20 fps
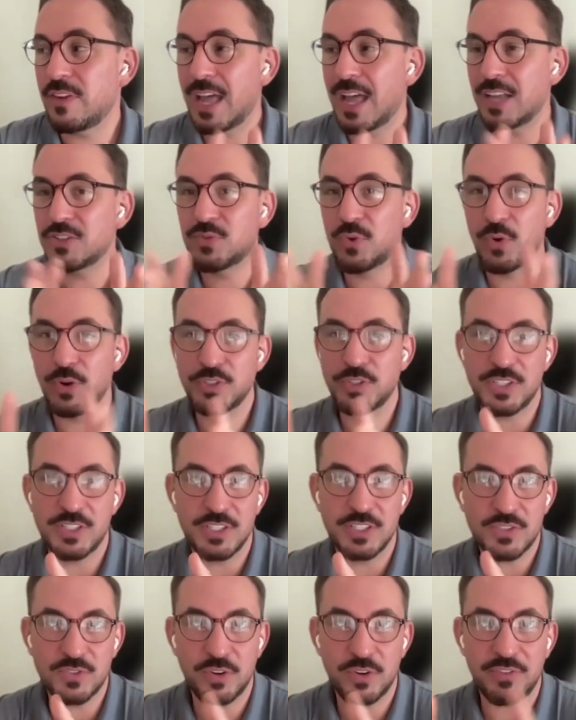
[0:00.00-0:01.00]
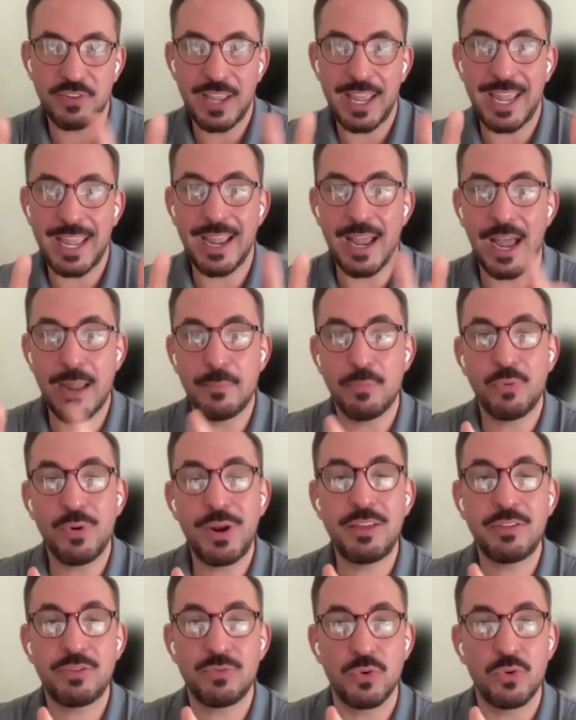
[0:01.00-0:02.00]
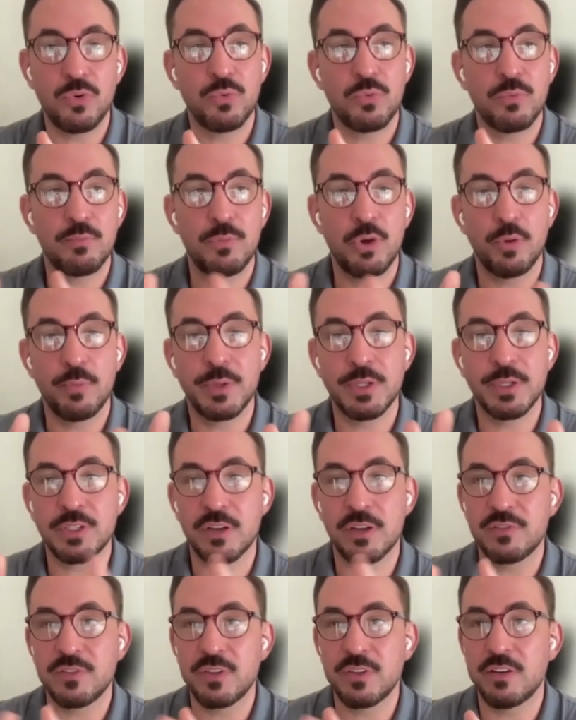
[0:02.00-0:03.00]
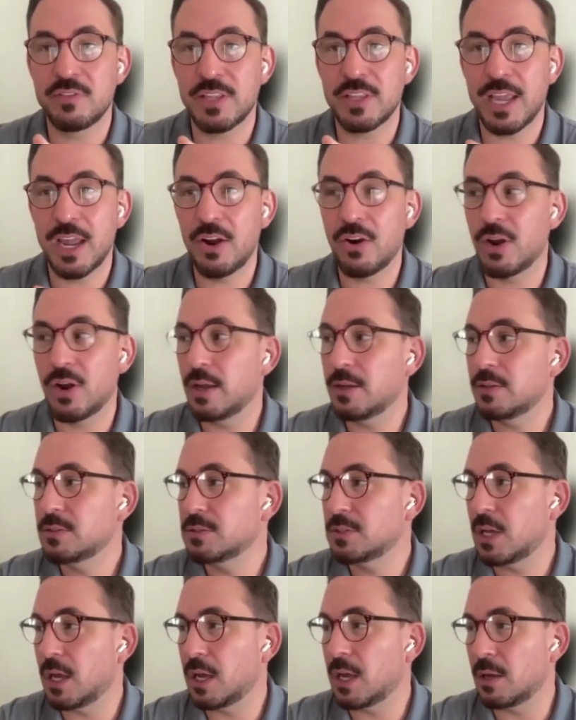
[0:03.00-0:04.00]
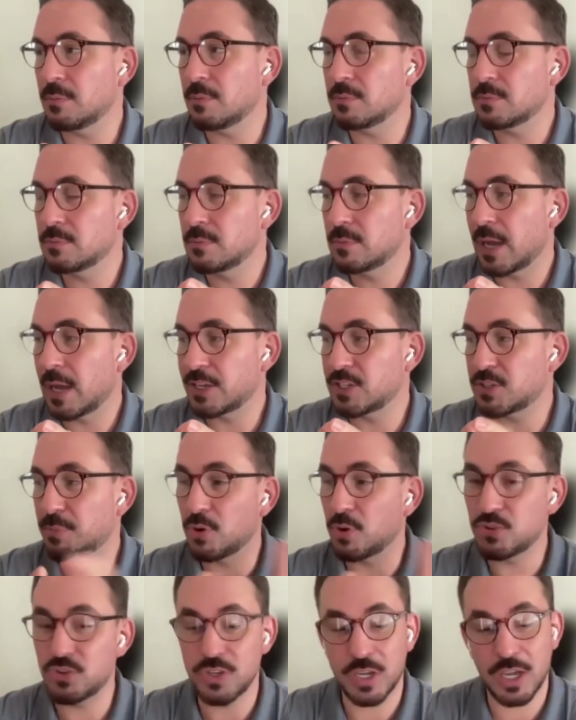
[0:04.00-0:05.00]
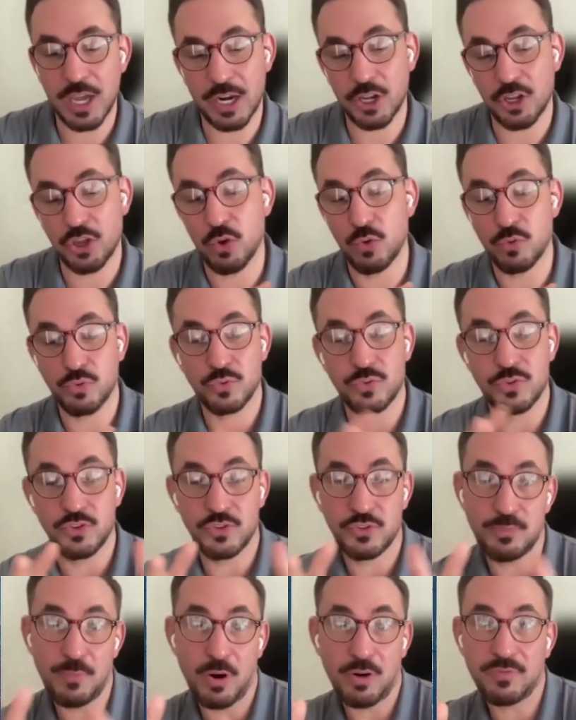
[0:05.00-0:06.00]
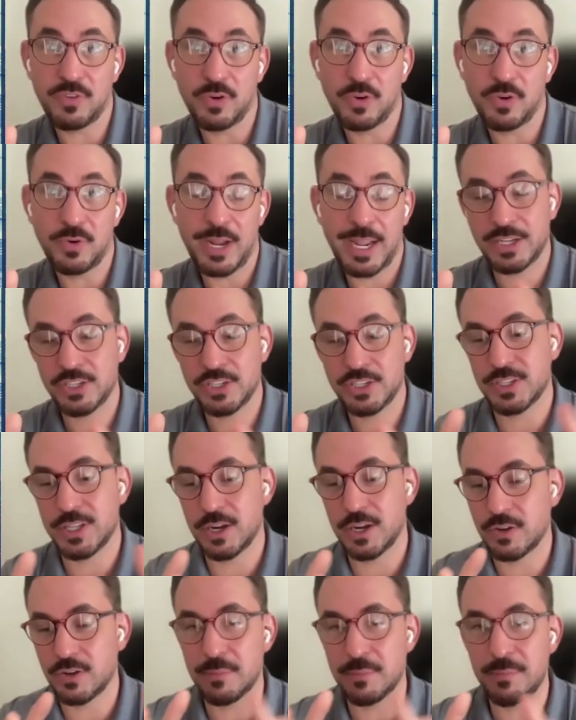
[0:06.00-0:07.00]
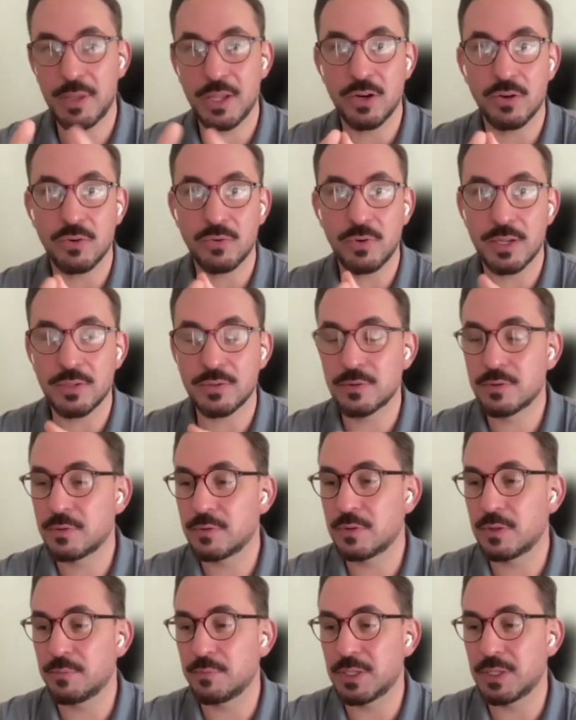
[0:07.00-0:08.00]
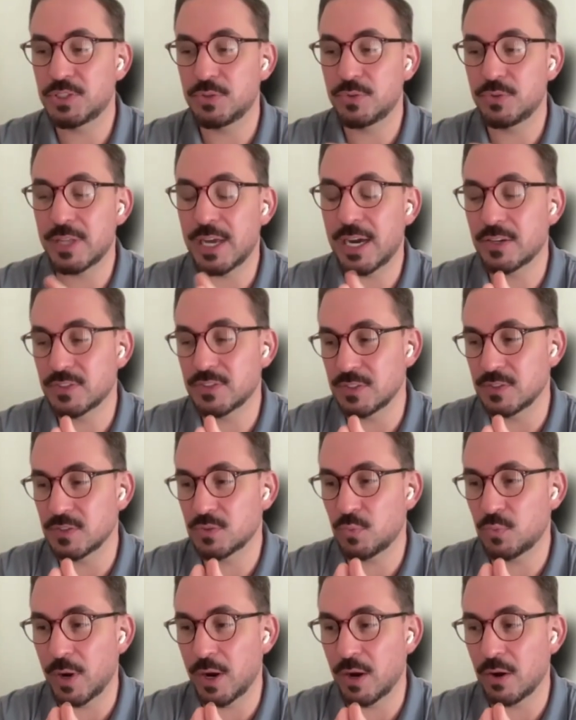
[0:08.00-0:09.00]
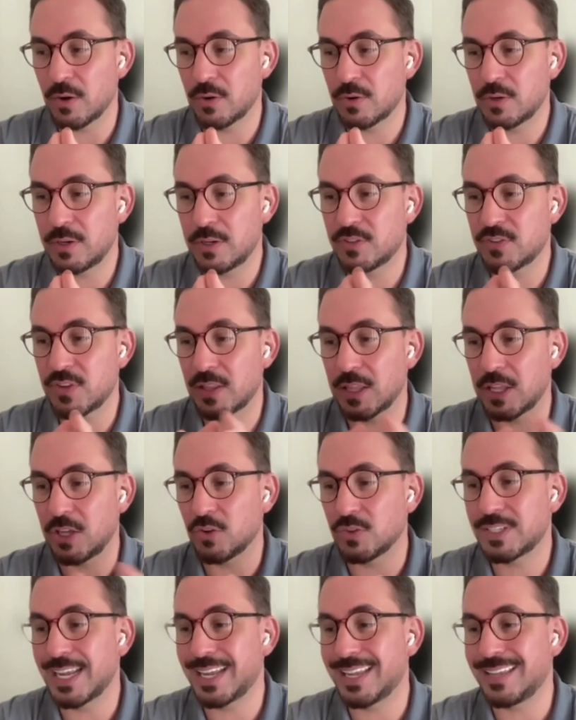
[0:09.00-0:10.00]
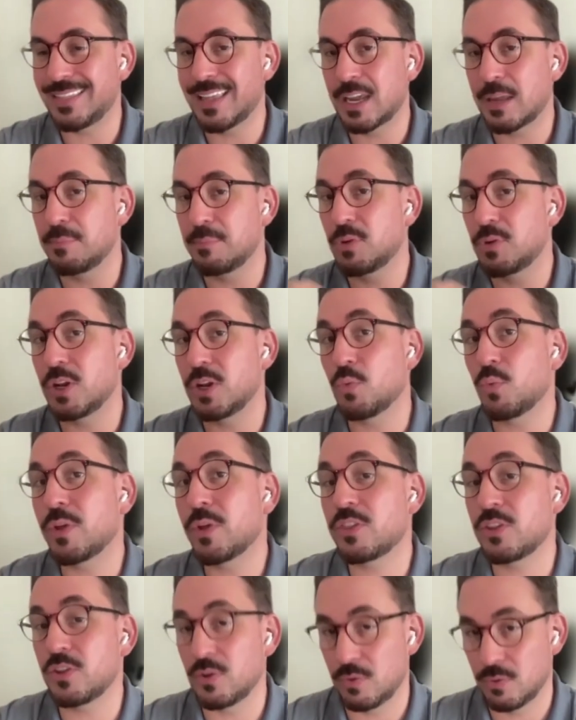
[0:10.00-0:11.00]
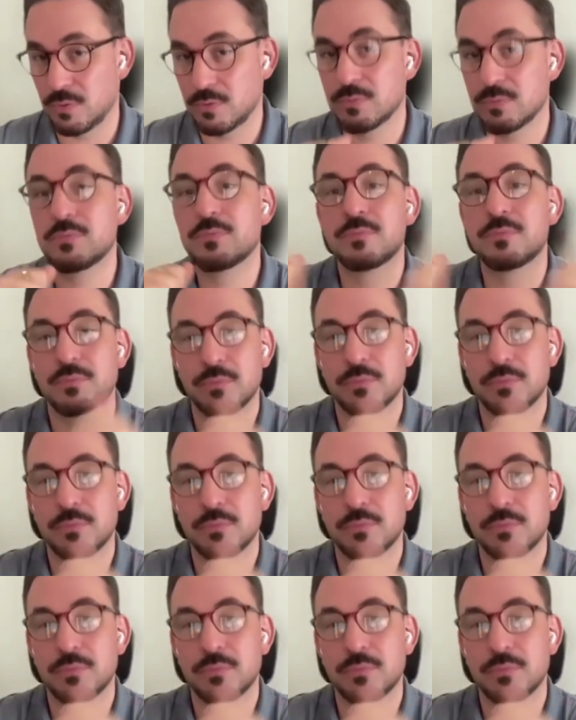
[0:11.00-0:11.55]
Fast forward to this sort of AI breakthrough moment of the era. I suppose you can kind of go through the smartphone age there in the middle, around the mid 2000s, where suddenly you're taking that computing with you,